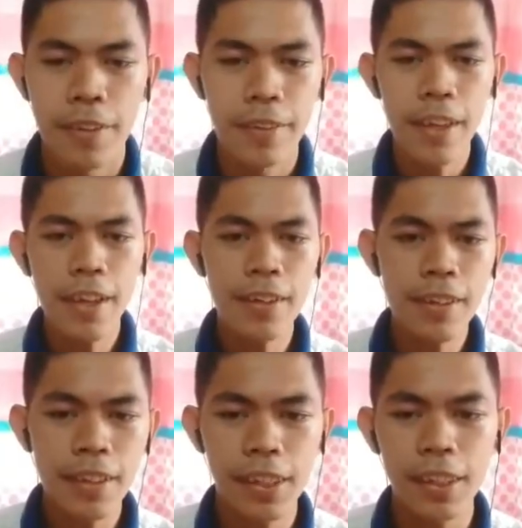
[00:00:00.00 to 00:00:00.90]
Then
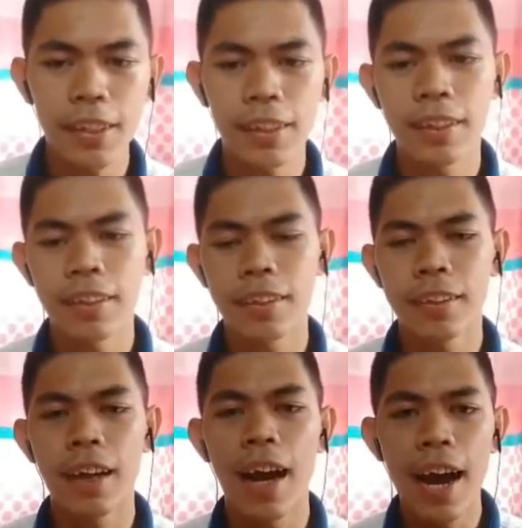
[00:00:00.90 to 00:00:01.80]

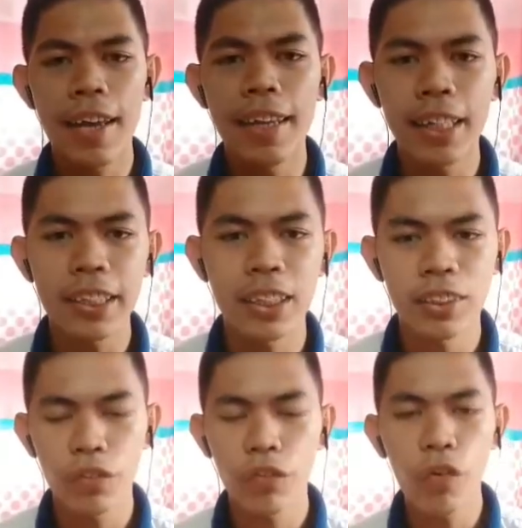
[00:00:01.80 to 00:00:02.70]
Annex
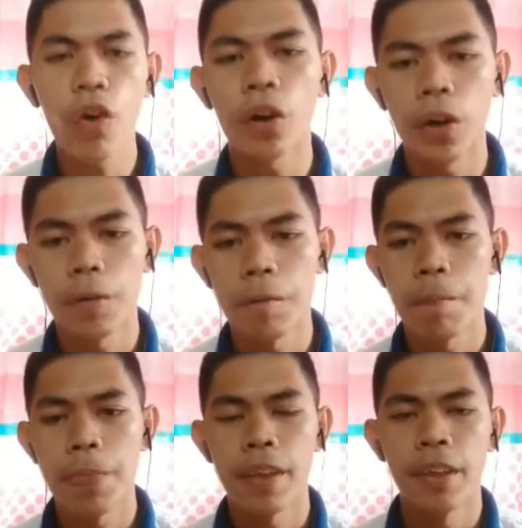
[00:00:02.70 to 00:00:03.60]
4.
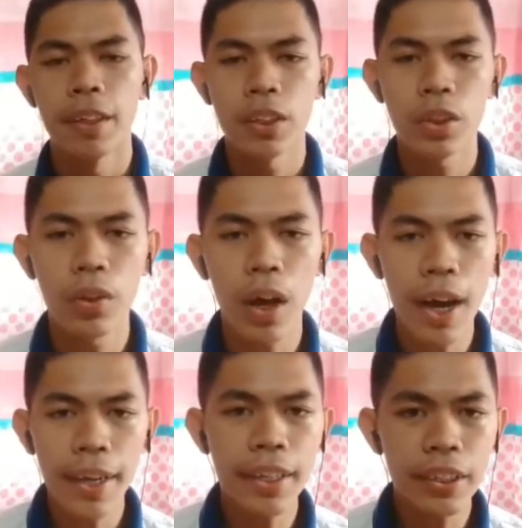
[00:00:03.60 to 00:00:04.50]
So
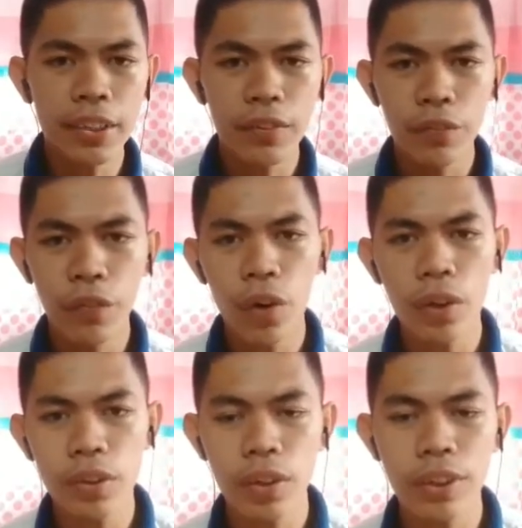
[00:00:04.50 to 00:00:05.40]
Annex
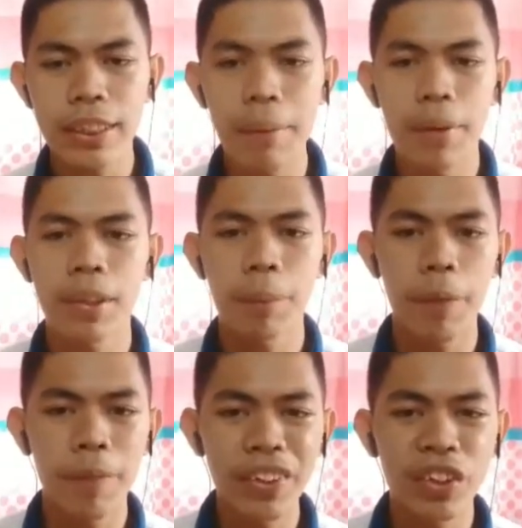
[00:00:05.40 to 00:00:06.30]
4 talks about the
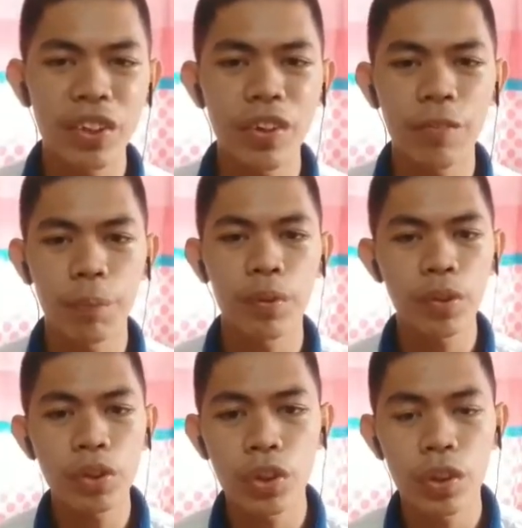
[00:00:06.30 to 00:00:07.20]
prevention of
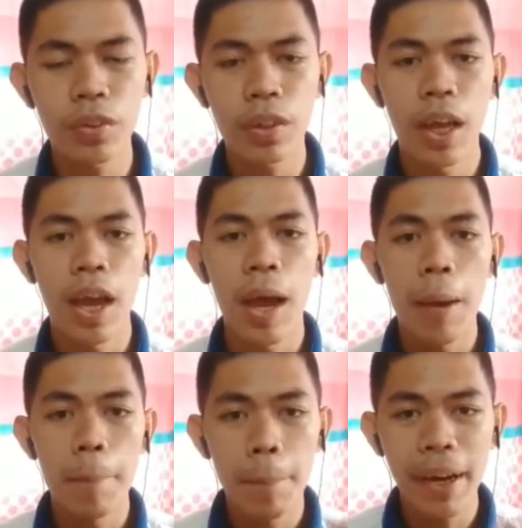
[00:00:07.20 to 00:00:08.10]
pollution
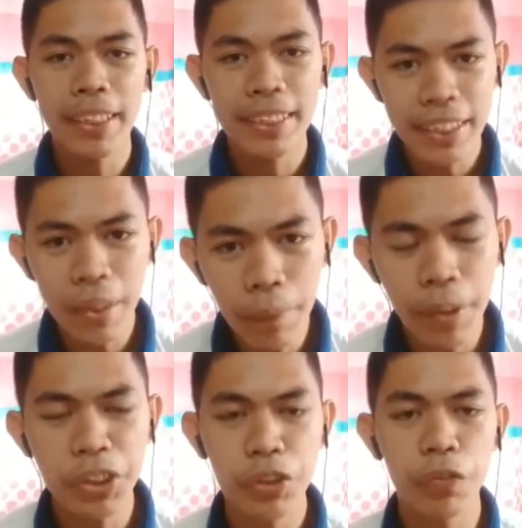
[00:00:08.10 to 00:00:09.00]
by
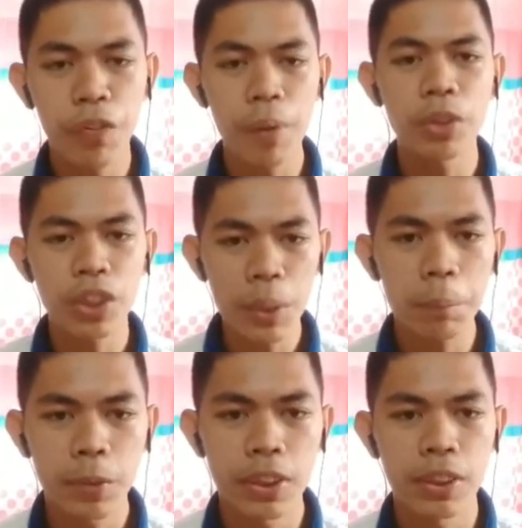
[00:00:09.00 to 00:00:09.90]
sewage from
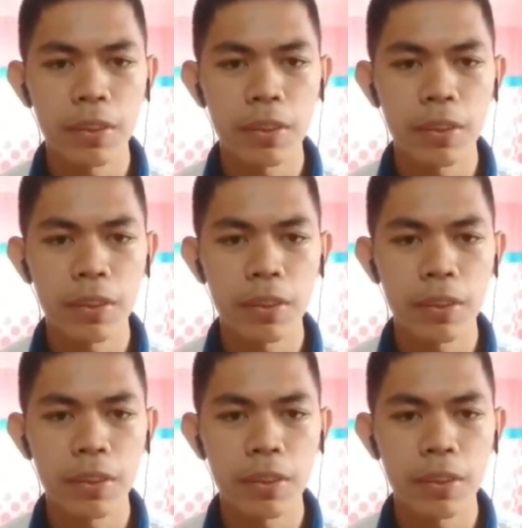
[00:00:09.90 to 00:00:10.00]
ships.